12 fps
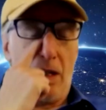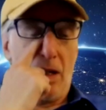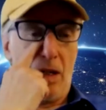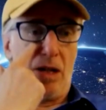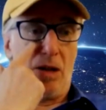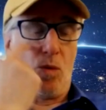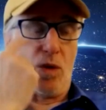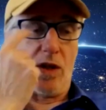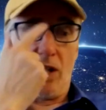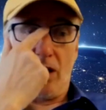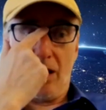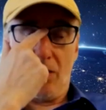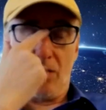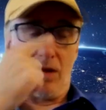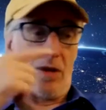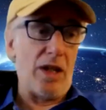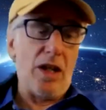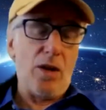uh, wouldn't it
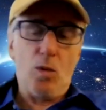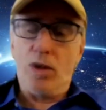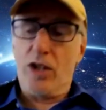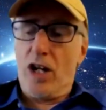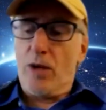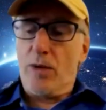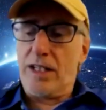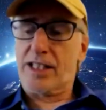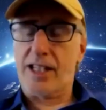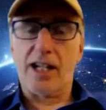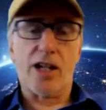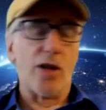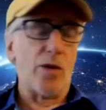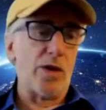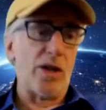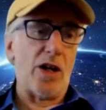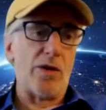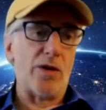wouldn't always stick or
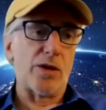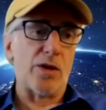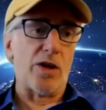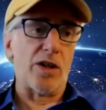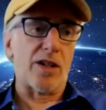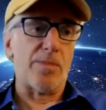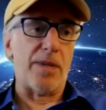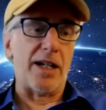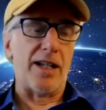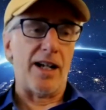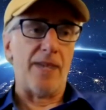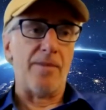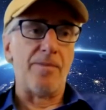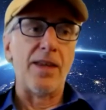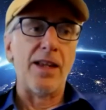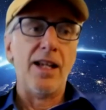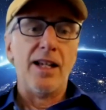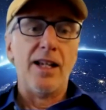wouldn't always work, but um,
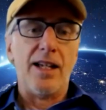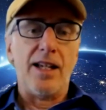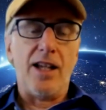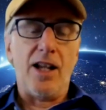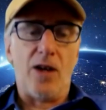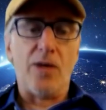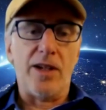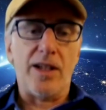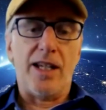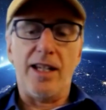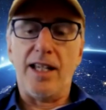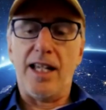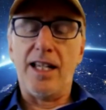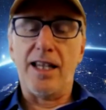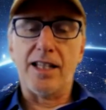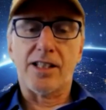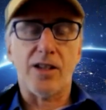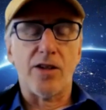you know, he he
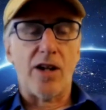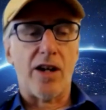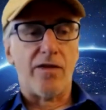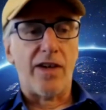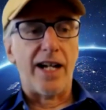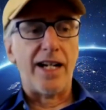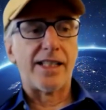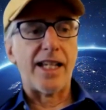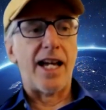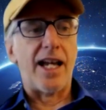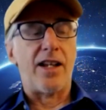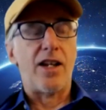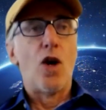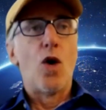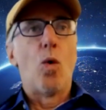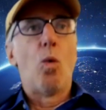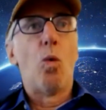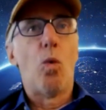listened to our advice and
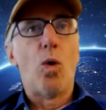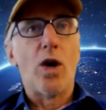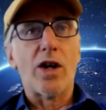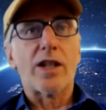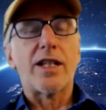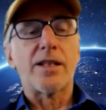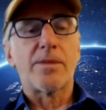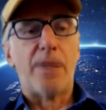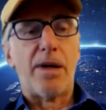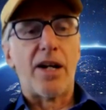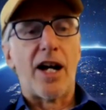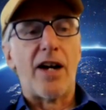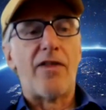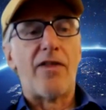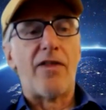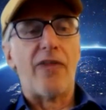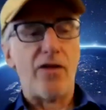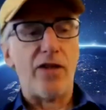worked his butt off
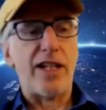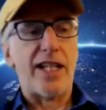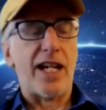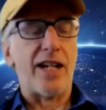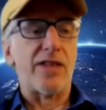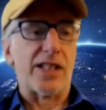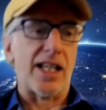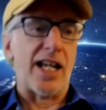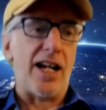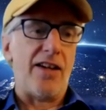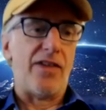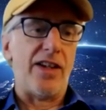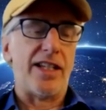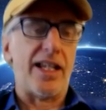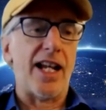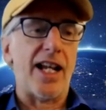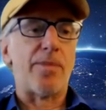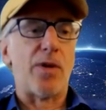every day of his life. He'd
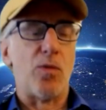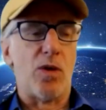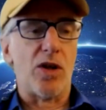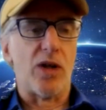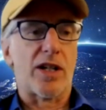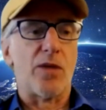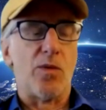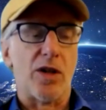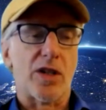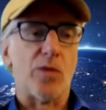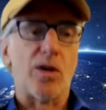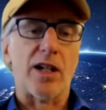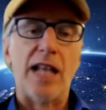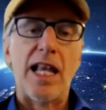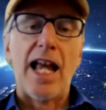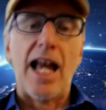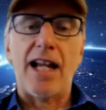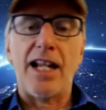get up and work and work and work,
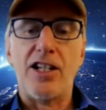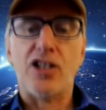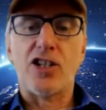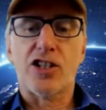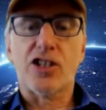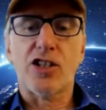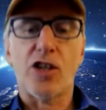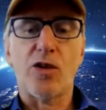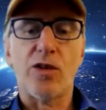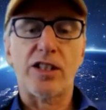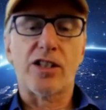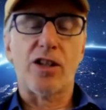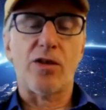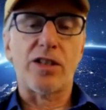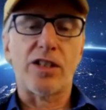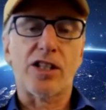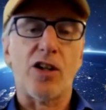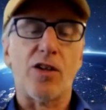and he just slowly, slowly,
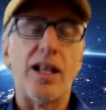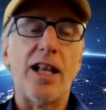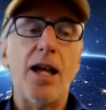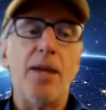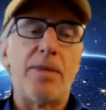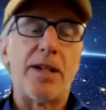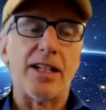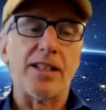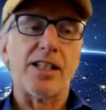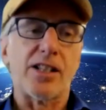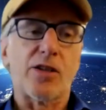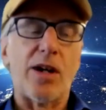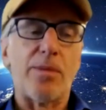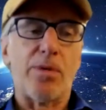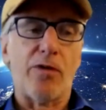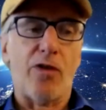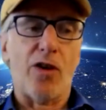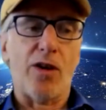slowly, because he's a great
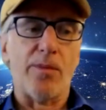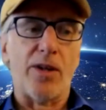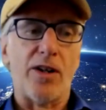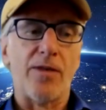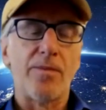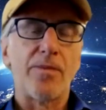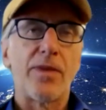performer.